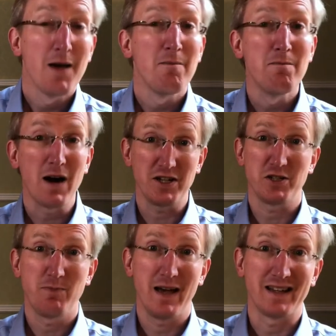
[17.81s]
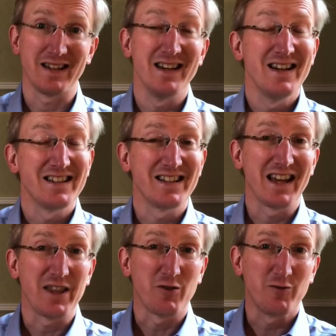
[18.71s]
Much better to
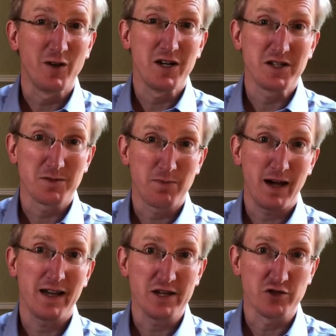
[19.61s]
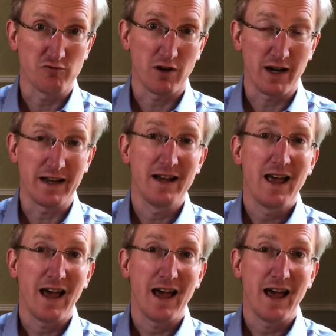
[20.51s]
get the first page right